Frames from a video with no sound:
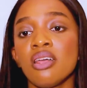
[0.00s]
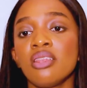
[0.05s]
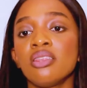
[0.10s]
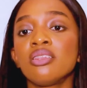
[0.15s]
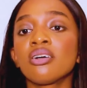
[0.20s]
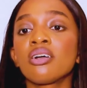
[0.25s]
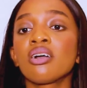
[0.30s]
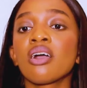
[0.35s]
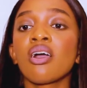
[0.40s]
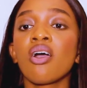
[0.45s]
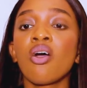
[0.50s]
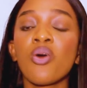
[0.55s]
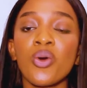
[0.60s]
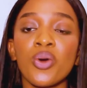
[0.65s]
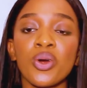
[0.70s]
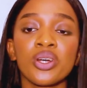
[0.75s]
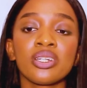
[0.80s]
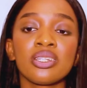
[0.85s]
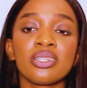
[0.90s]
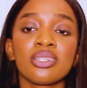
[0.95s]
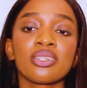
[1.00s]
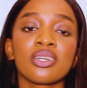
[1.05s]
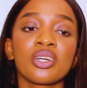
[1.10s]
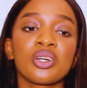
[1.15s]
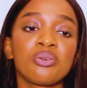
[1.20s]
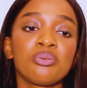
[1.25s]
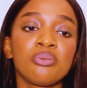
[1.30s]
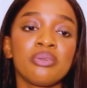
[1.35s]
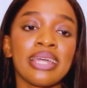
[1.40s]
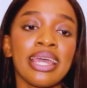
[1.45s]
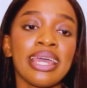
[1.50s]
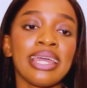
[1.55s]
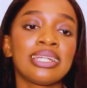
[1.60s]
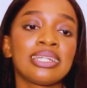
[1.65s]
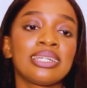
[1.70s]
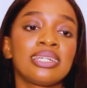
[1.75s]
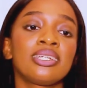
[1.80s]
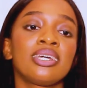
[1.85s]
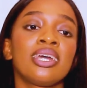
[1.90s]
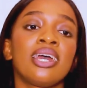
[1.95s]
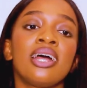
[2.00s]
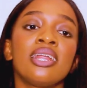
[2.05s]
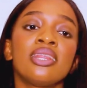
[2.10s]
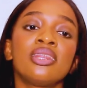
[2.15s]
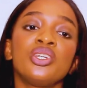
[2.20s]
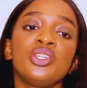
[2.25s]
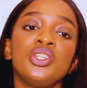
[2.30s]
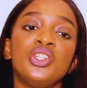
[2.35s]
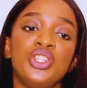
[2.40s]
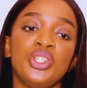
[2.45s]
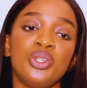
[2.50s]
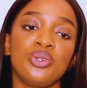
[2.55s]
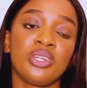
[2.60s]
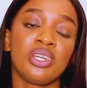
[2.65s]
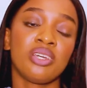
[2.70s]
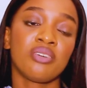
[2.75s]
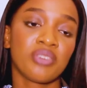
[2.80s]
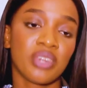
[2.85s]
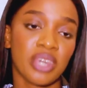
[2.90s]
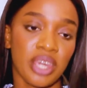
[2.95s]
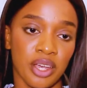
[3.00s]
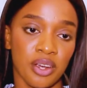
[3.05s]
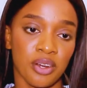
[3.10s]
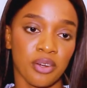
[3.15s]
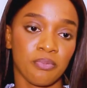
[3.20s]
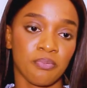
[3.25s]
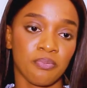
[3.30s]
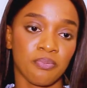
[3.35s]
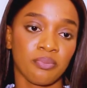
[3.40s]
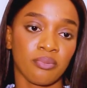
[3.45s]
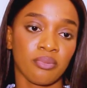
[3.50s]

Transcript: The courts created the duty of care.